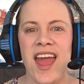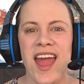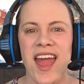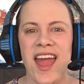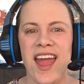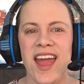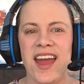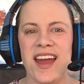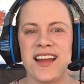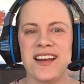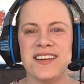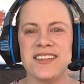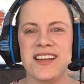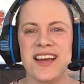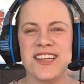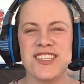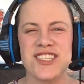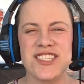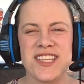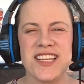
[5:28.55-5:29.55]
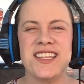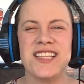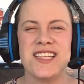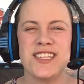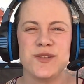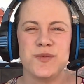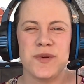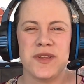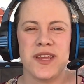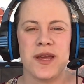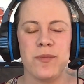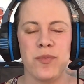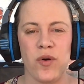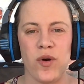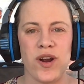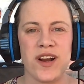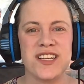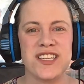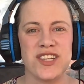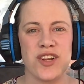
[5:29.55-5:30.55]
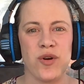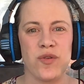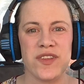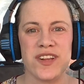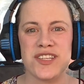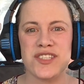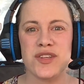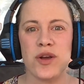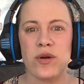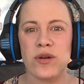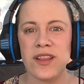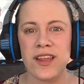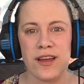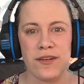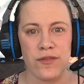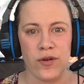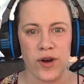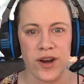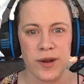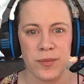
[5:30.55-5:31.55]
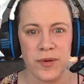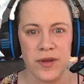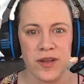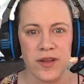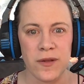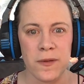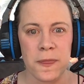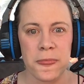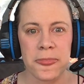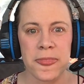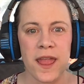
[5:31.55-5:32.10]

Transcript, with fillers: And I just think that it's really important to know that it's totally avoidable.